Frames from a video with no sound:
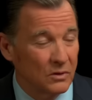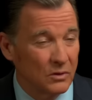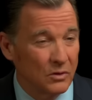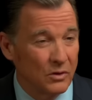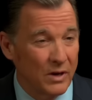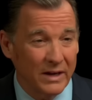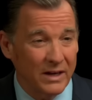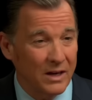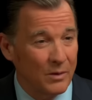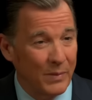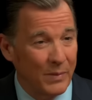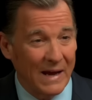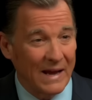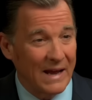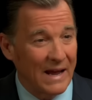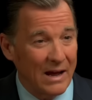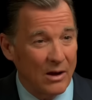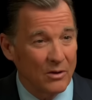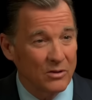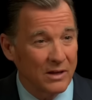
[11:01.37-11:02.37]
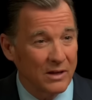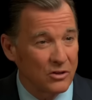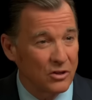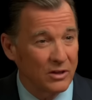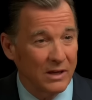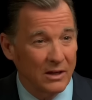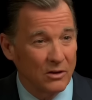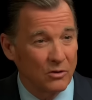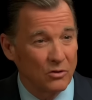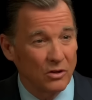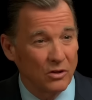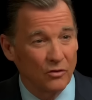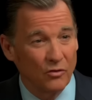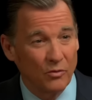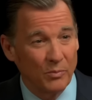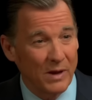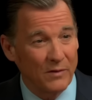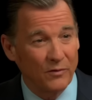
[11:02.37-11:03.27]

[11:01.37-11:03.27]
You're not going to buy a house, educate your children,